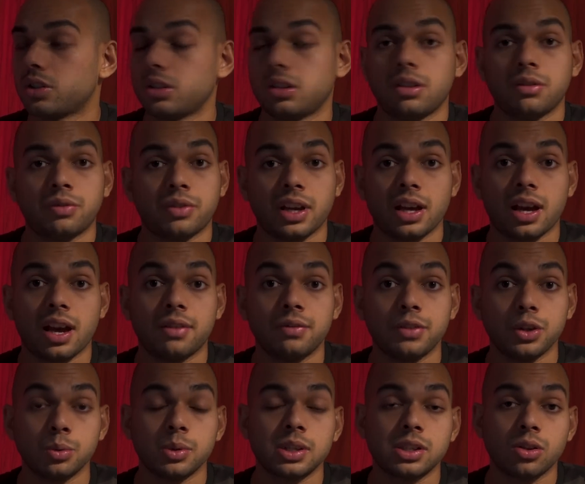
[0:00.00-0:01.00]
if I
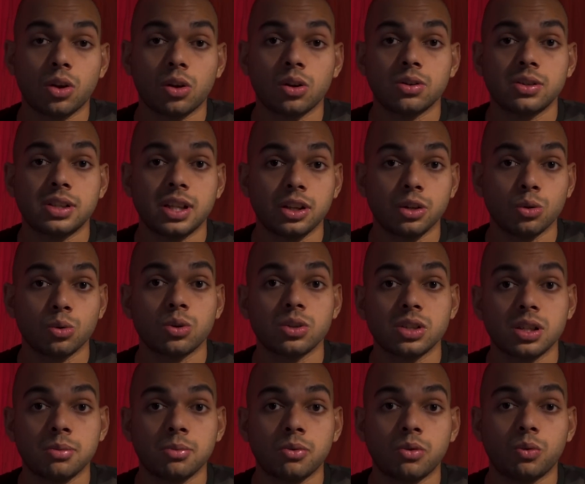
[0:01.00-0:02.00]
have US dollars and
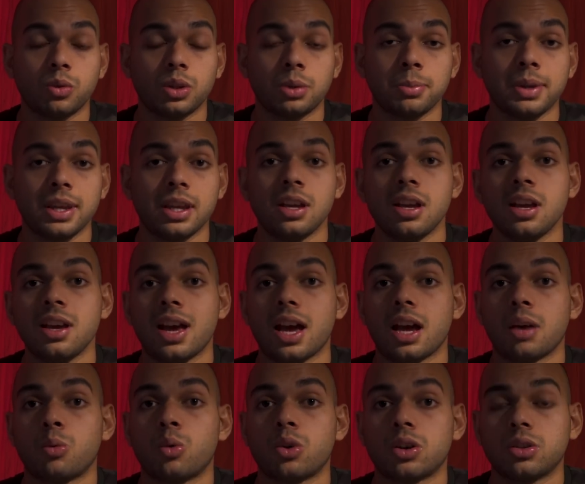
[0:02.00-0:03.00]
euros with me,
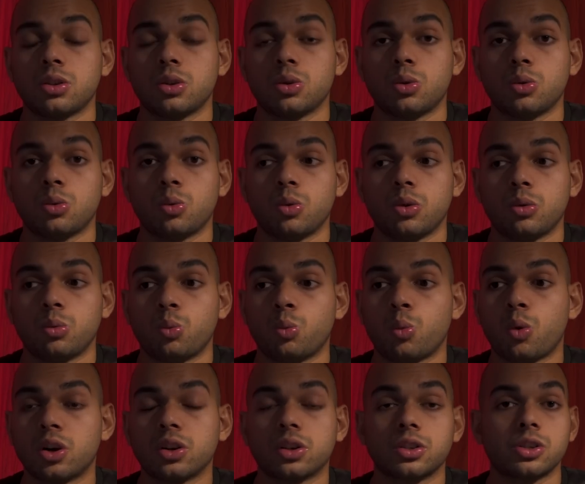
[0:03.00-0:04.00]
I want to know
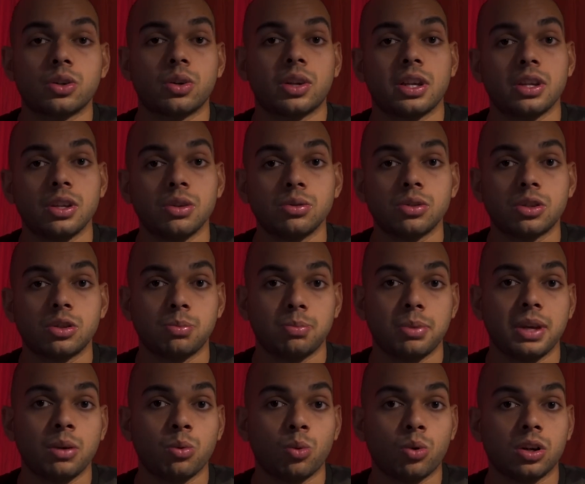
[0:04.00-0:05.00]
what should I use to
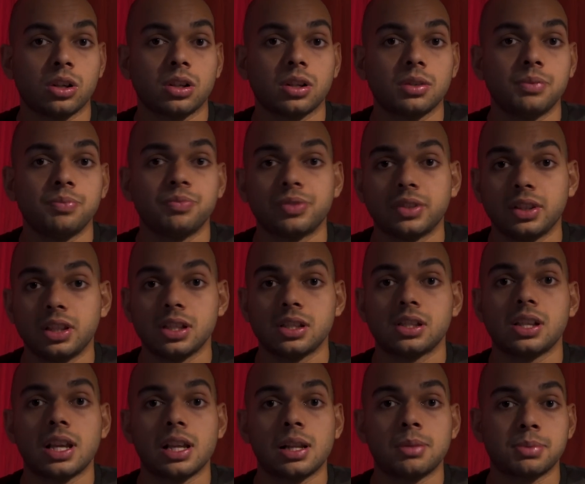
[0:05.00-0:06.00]
pay what.
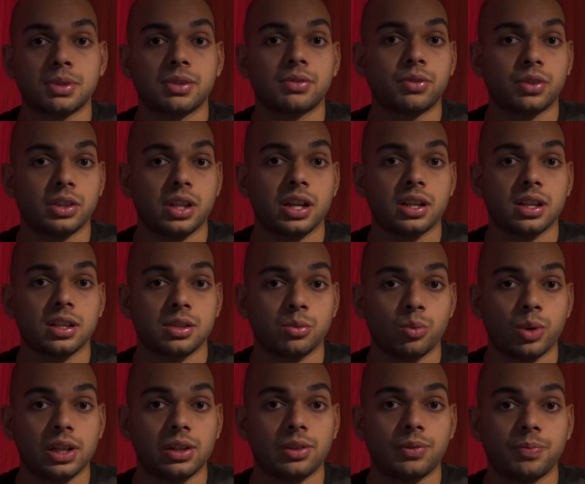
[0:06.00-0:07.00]
This helps for that as
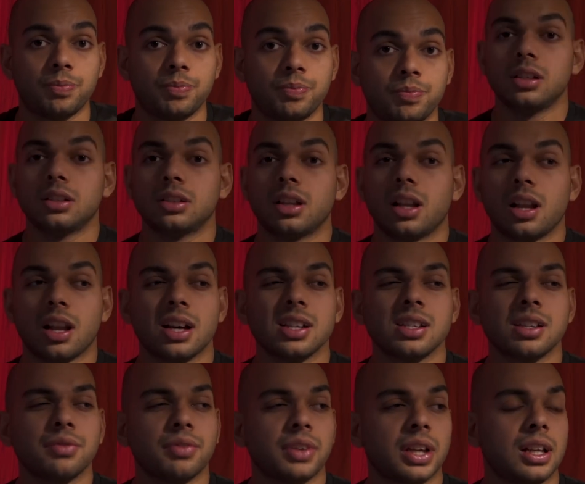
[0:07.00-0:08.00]
well. The
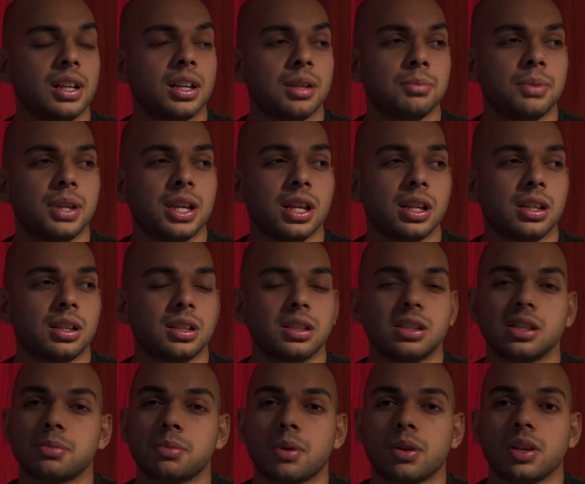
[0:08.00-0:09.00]
last and final update
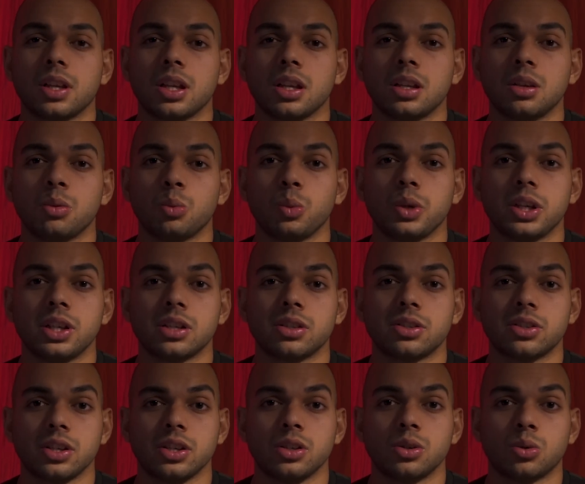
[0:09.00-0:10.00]
is probably
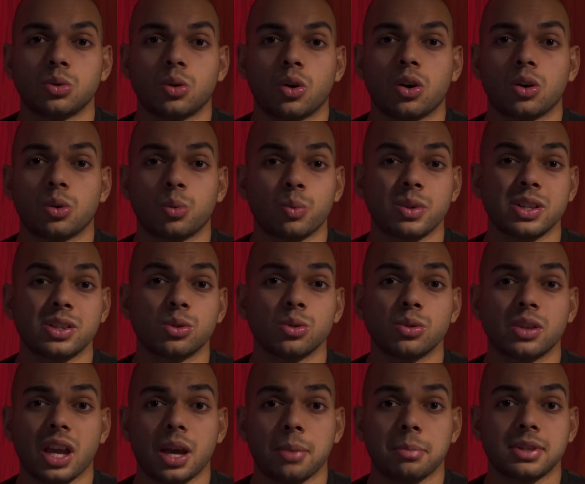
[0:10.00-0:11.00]
VSCO or
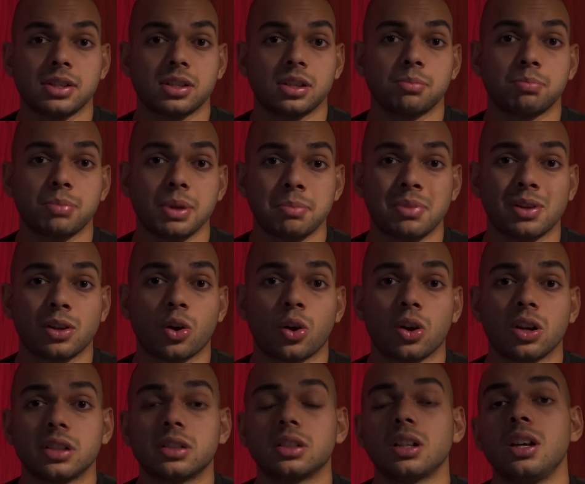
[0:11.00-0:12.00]
Visco Cam as some people
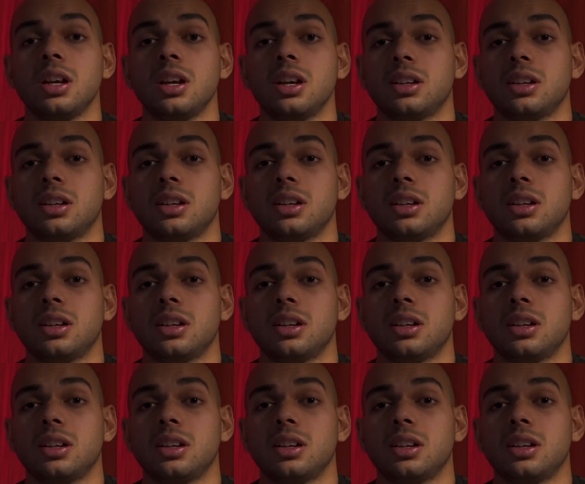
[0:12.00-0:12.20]
call it.